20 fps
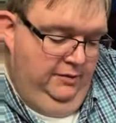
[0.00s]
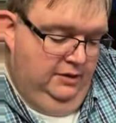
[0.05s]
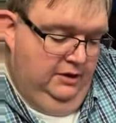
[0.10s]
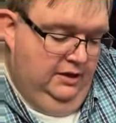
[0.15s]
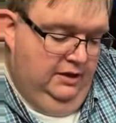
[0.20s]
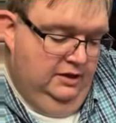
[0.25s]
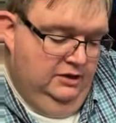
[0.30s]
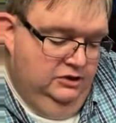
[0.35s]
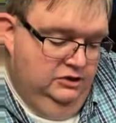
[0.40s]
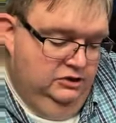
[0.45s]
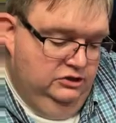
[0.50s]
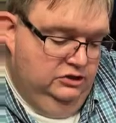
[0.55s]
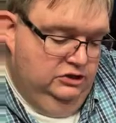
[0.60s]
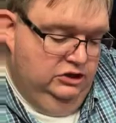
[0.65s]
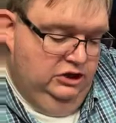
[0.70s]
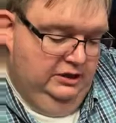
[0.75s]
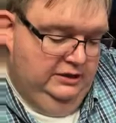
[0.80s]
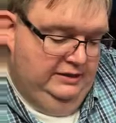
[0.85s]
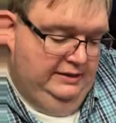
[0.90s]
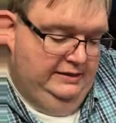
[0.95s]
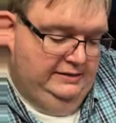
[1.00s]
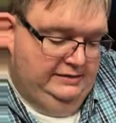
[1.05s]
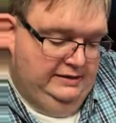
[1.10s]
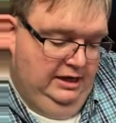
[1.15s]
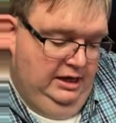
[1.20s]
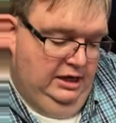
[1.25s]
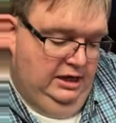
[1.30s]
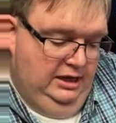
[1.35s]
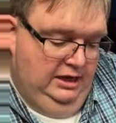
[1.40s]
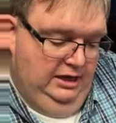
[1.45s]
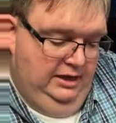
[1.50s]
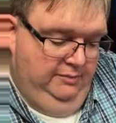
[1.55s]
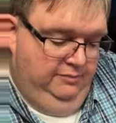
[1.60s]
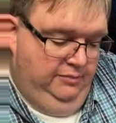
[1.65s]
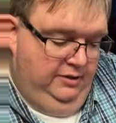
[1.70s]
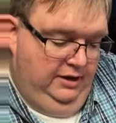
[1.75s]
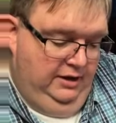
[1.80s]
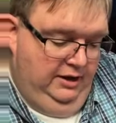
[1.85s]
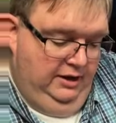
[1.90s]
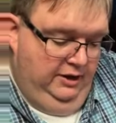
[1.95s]
I'm gonna chunk this onion
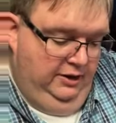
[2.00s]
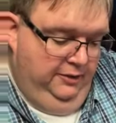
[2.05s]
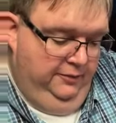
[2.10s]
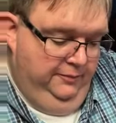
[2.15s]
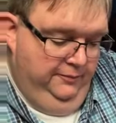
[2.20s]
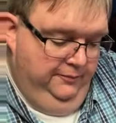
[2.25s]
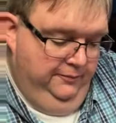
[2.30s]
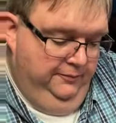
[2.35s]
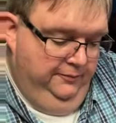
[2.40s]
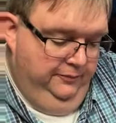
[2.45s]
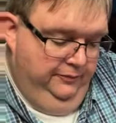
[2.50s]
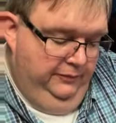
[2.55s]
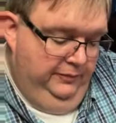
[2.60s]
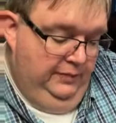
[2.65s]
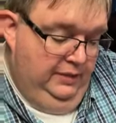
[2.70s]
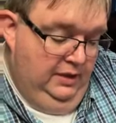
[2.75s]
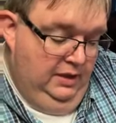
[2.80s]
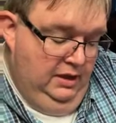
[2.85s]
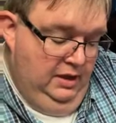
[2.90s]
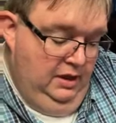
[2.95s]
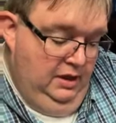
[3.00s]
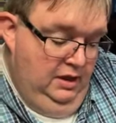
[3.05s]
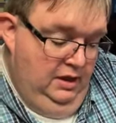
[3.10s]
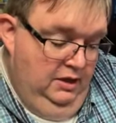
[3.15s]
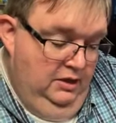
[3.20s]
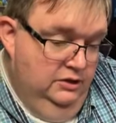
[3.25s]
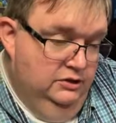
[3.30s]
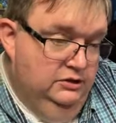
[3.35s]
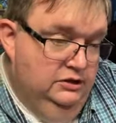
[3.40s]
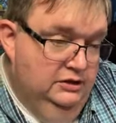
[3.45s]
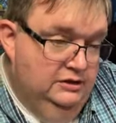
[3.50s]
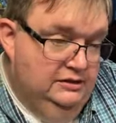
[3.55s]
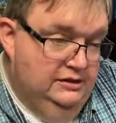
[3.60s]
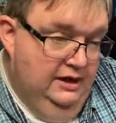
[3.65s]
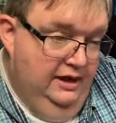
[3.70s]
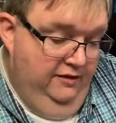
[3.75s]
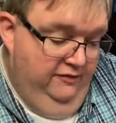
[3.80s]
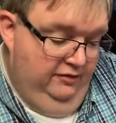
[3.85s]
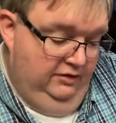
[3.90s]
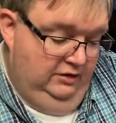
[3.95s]
up right here
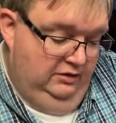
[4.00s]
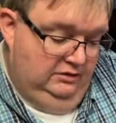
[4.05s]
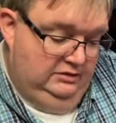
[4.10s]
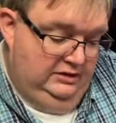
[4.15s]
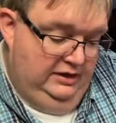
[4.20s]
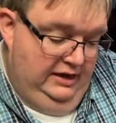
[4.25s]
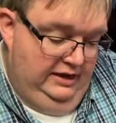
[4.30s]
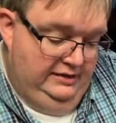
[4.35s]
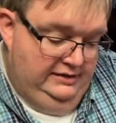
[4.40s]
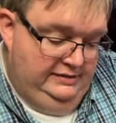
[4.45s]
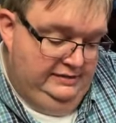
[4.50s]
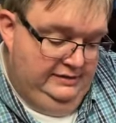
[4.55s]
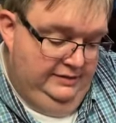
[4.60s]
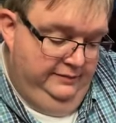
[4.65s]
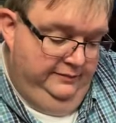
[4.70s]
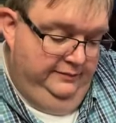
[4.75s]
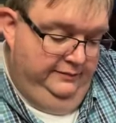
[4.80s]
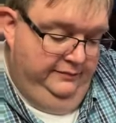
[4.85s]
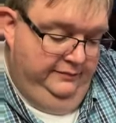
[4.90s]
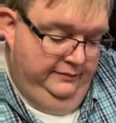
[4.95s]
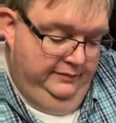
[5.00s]
just to have a little taste.